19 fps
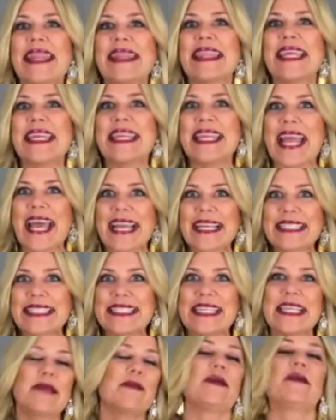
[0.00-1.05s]
The next
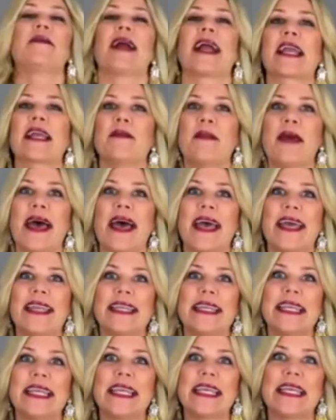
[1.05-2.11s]
thing we
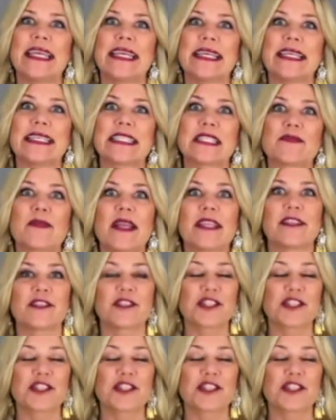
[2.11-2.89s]
recommend is when you're